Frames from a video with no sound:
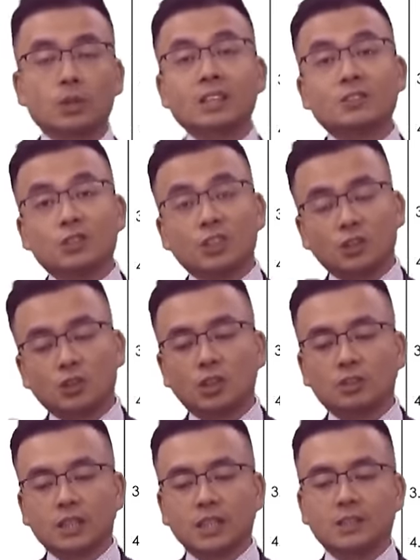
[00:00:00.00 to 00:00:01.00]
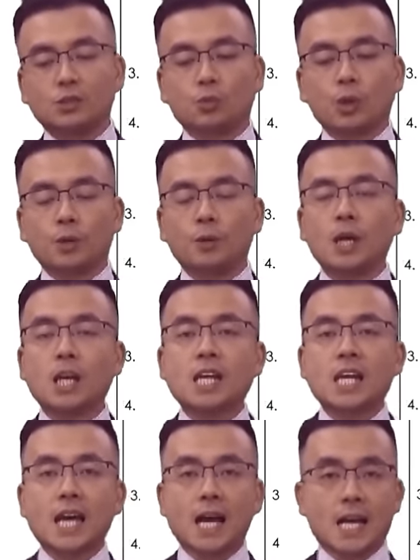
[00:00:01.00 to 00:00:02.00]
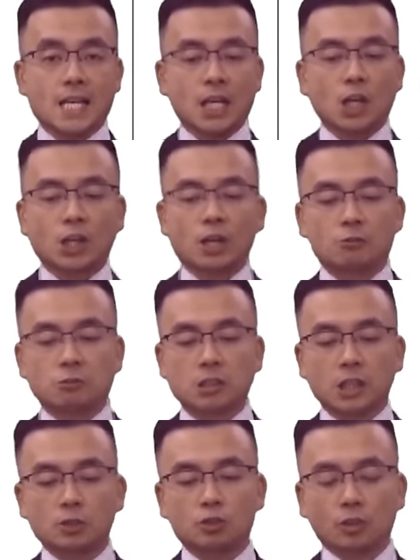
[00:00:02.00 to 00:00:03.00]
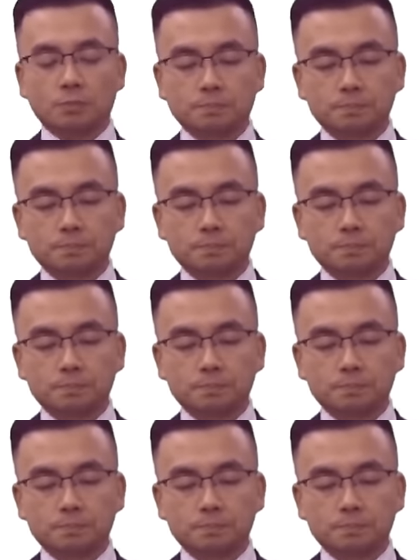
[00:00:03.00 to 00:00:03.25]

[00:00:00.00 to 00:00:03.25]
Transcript: need to deduct that as well in our calculation.